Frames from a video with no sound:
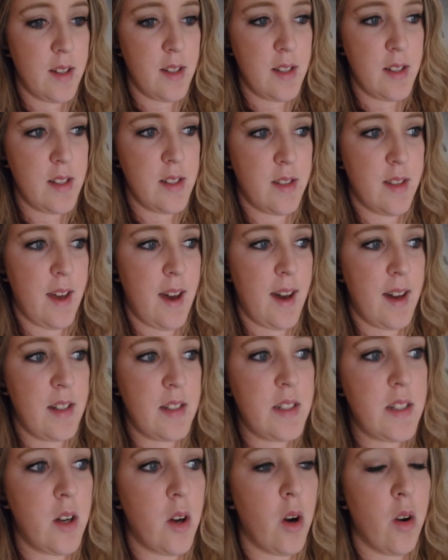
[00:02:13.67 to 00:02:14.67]
is
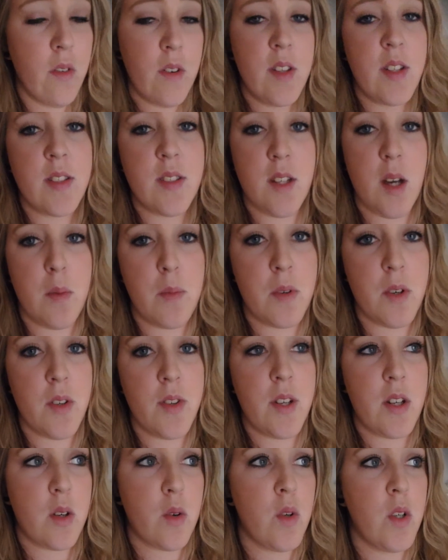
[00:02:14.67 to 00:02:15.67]
that over the summer
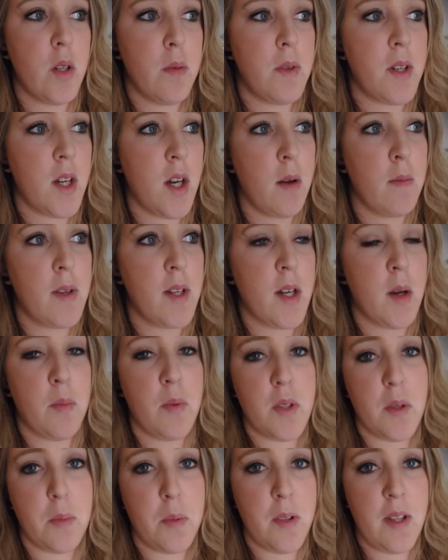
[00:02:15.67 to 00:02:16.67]
they're going to be coming up
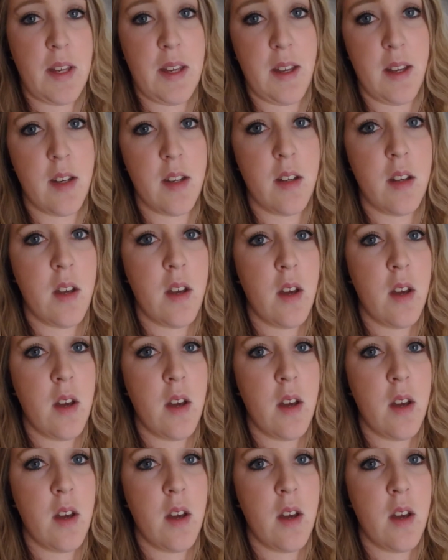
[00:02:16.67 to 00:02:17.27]
with a plan